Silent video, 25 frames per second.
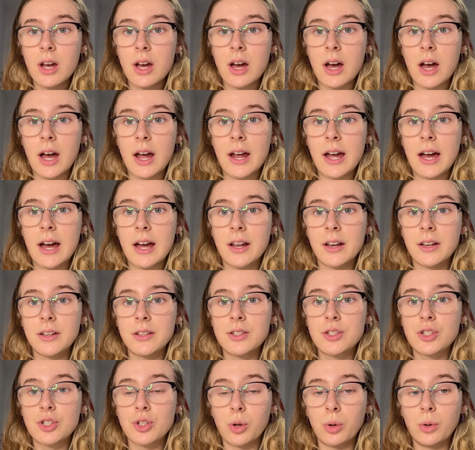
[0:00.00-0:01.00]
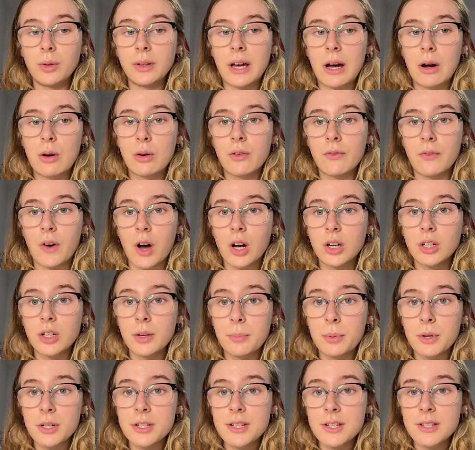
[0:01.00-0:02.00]
I had sold out of
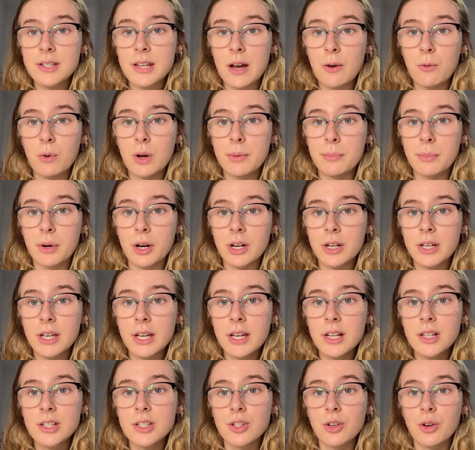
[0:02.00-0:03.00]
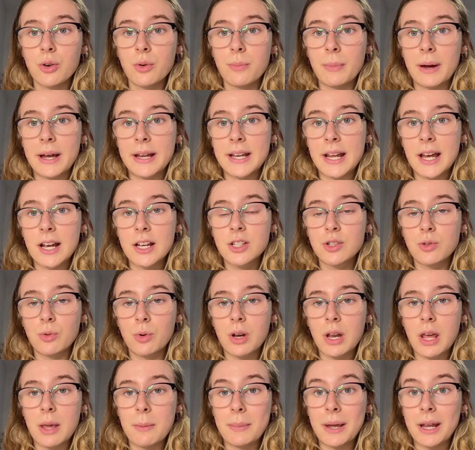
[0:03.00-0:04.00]
octopuses at one market, so my next
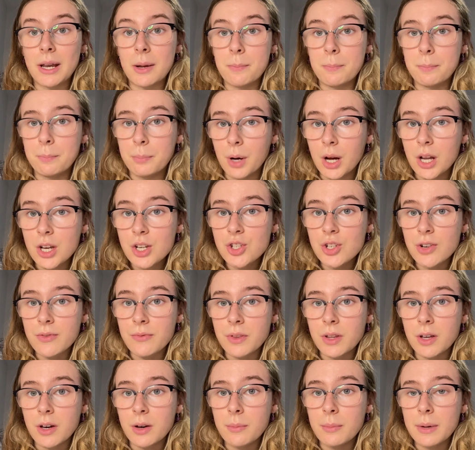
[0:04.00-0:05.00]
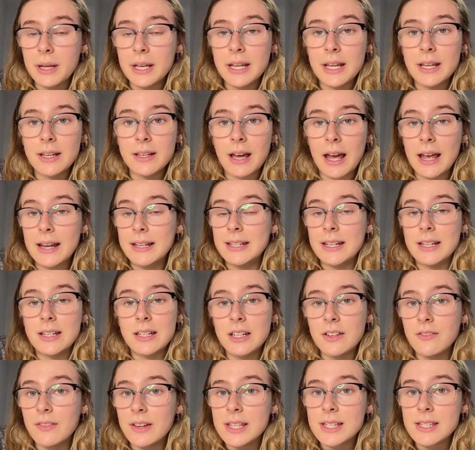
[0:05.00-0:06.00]
one I made a bunch of them and I
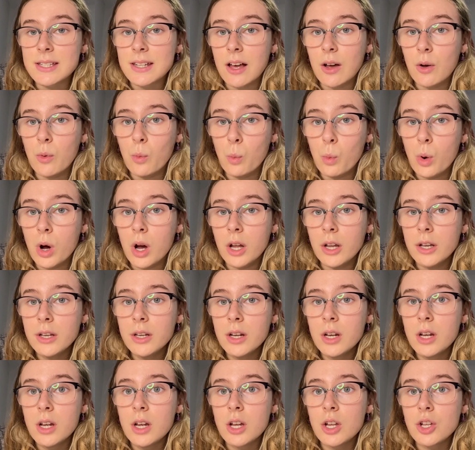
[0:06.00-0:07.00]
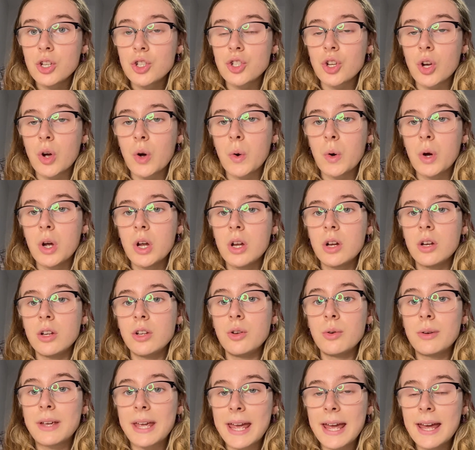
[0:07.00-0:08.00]
didn't even sell one. So
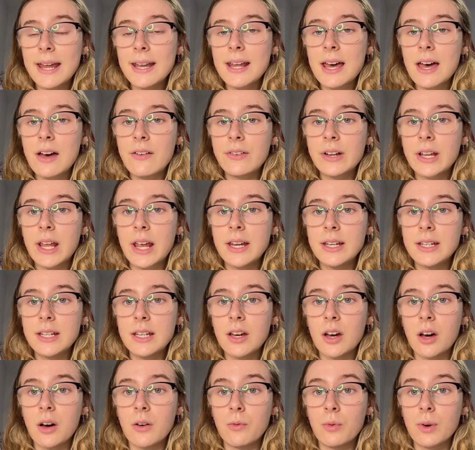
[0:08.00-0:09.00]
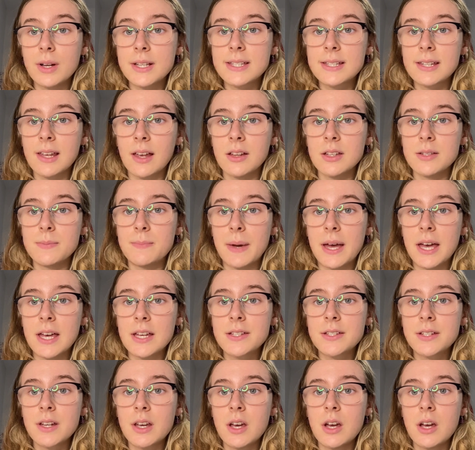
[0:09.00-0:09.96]
you can have an idea of what sells best,